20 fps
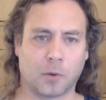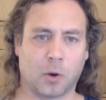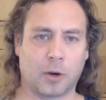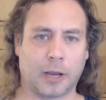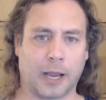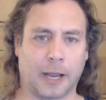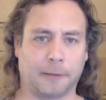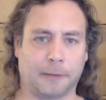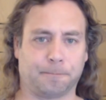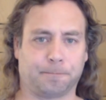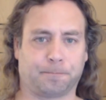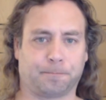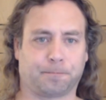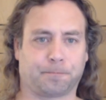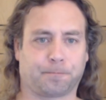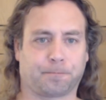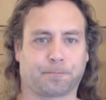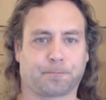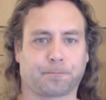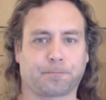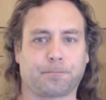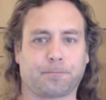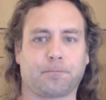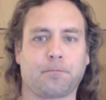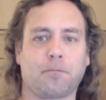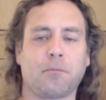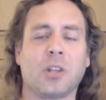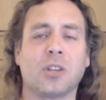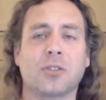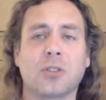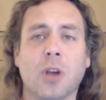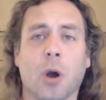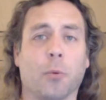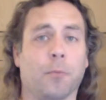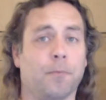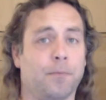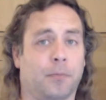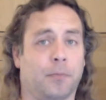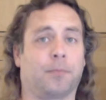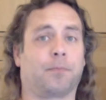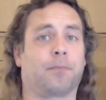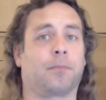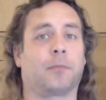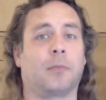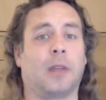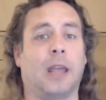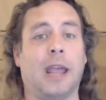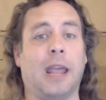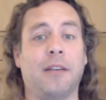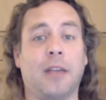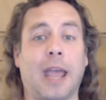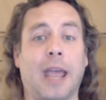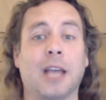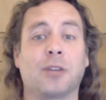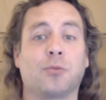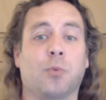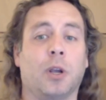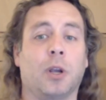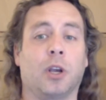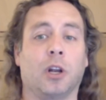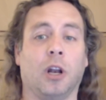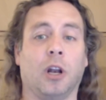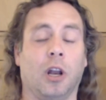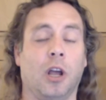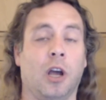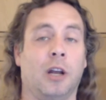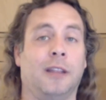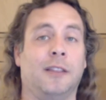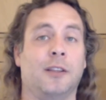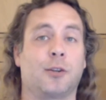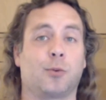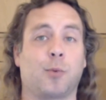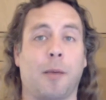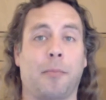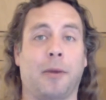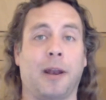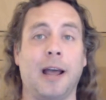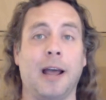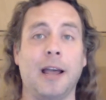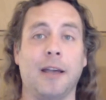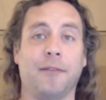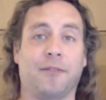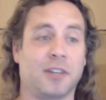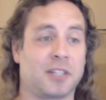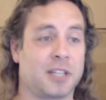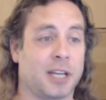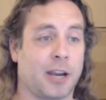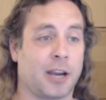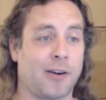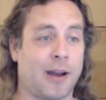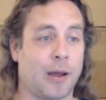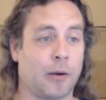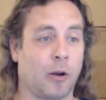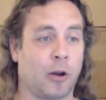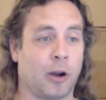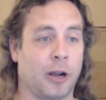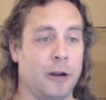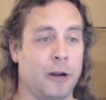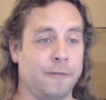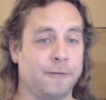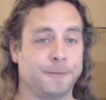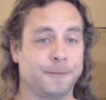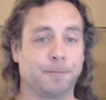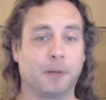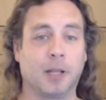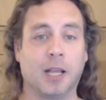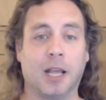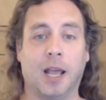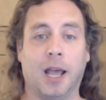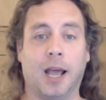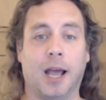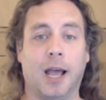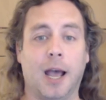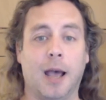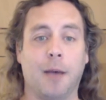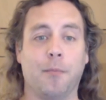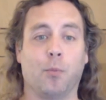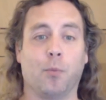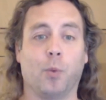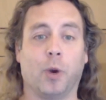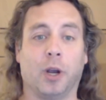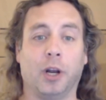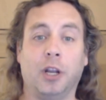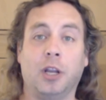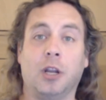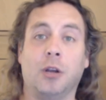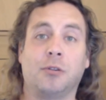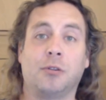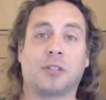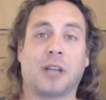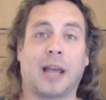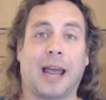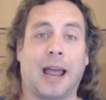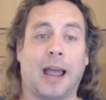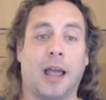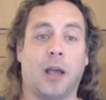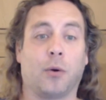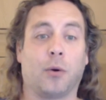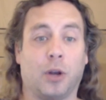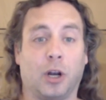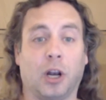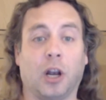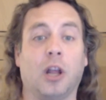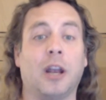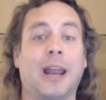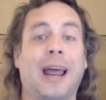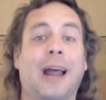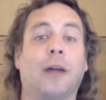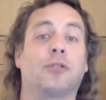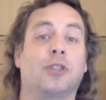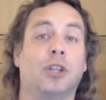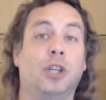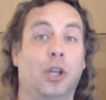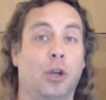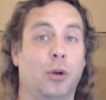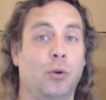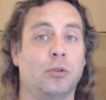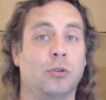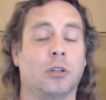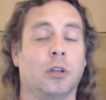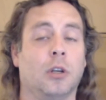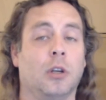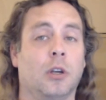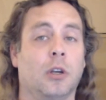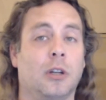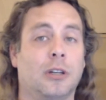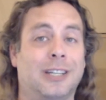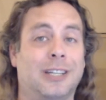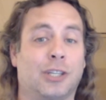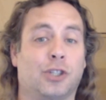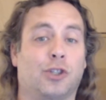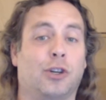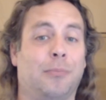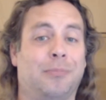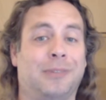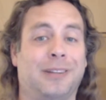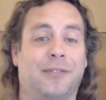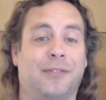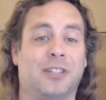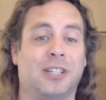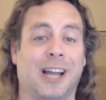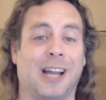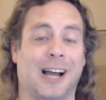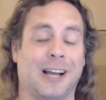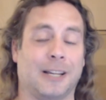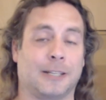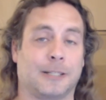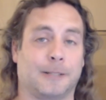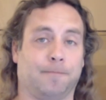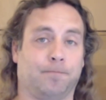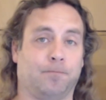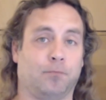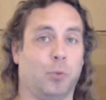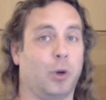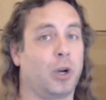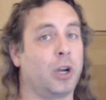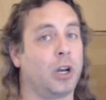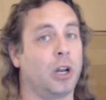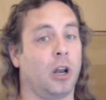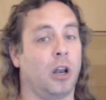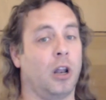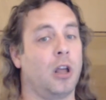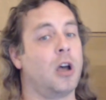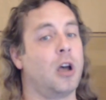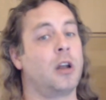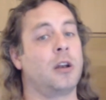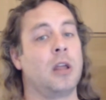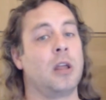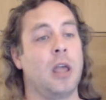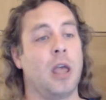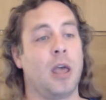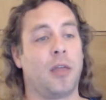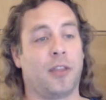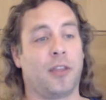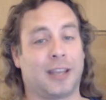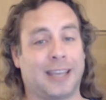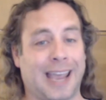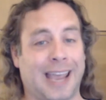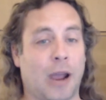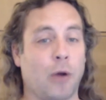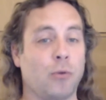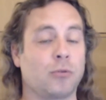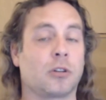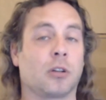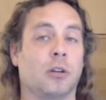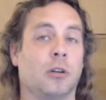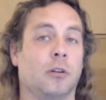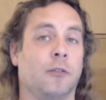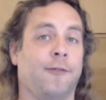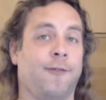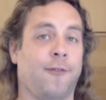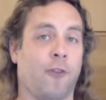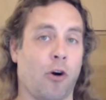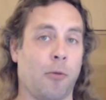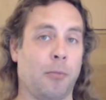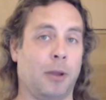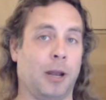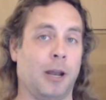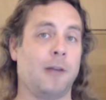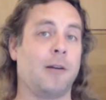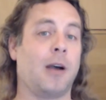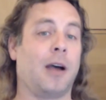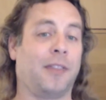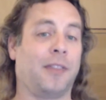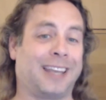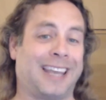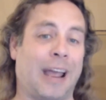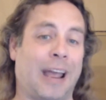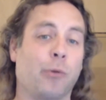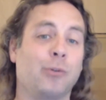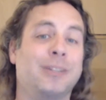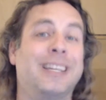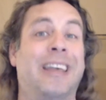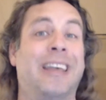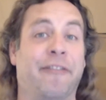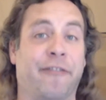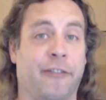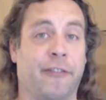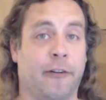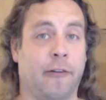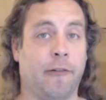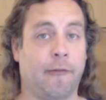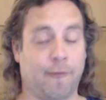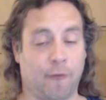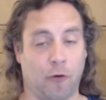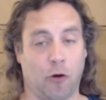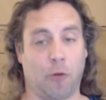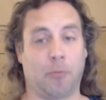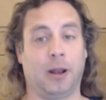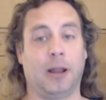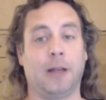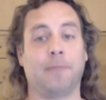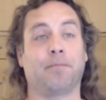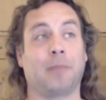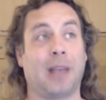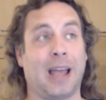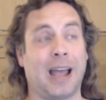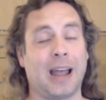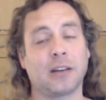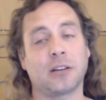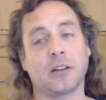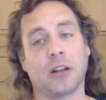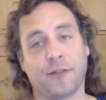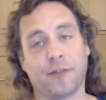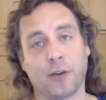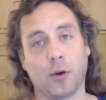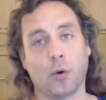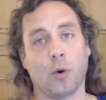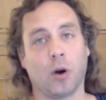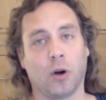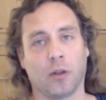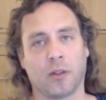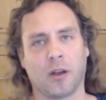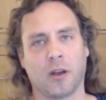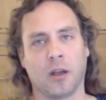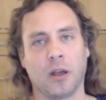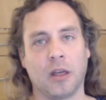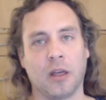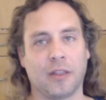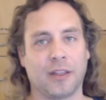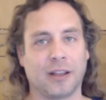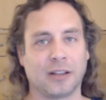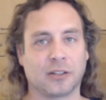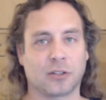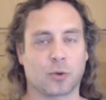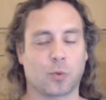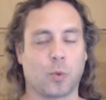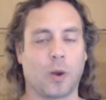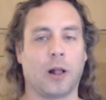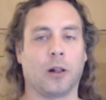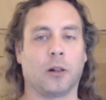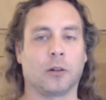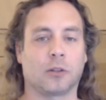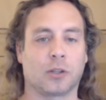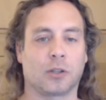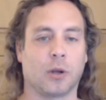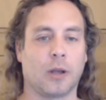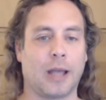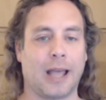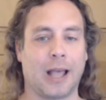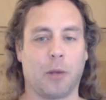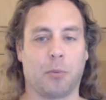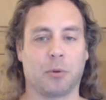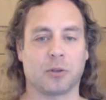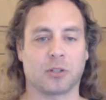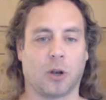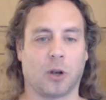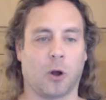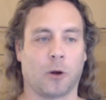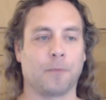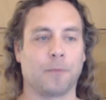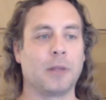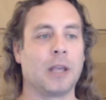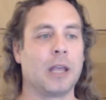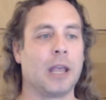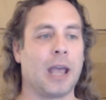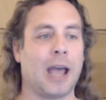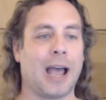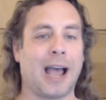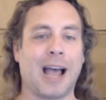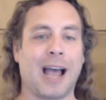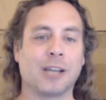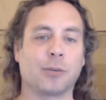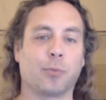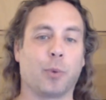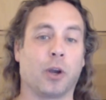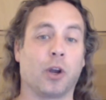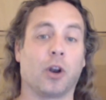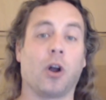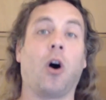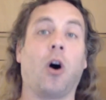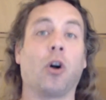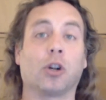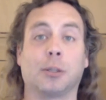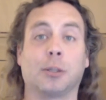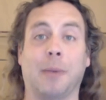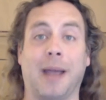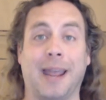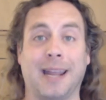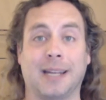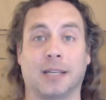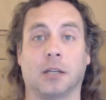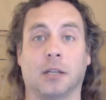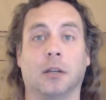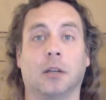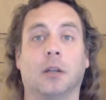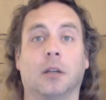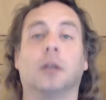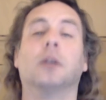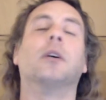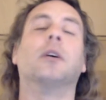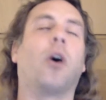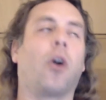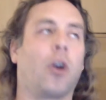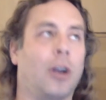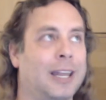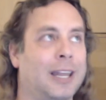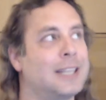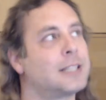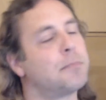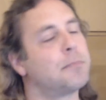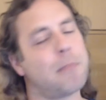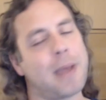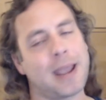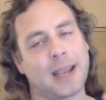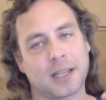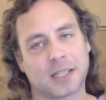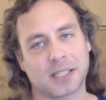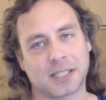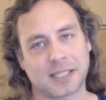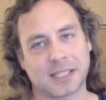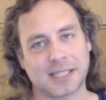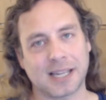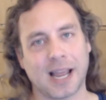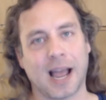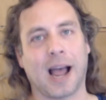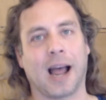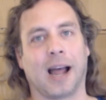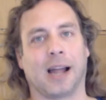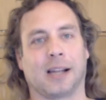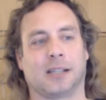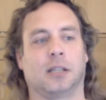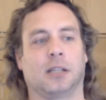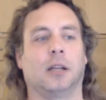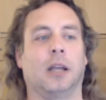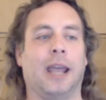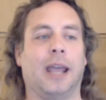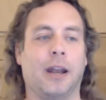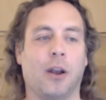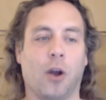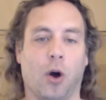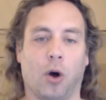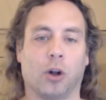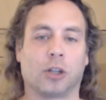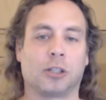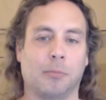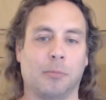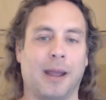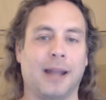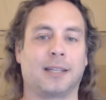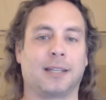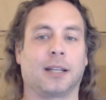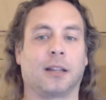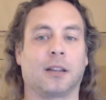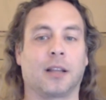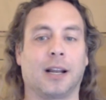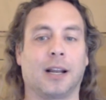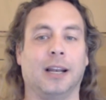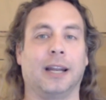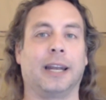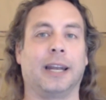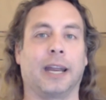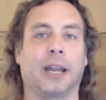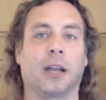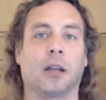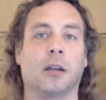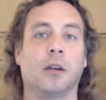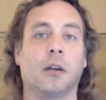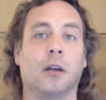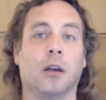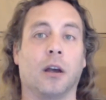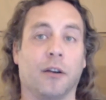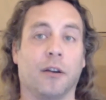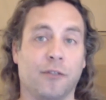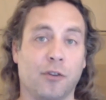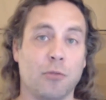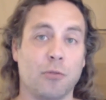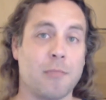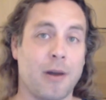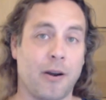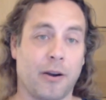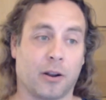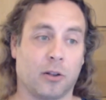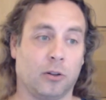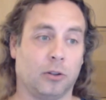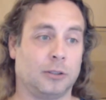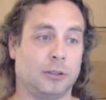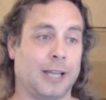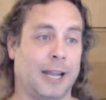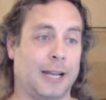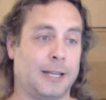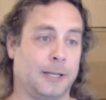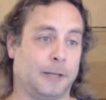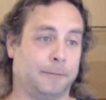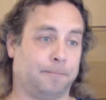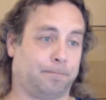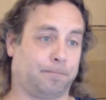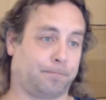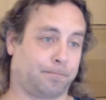okay, so here's what you're going to learn in this webinar if you stick around long enough. Um, we're going to use we're going to learn how to use descriptive stats. We're going to learn the count formula and the count if formula and a few other things as well to help us along. And we're going to automate or at least make a start in automating the cleaning of numerical data.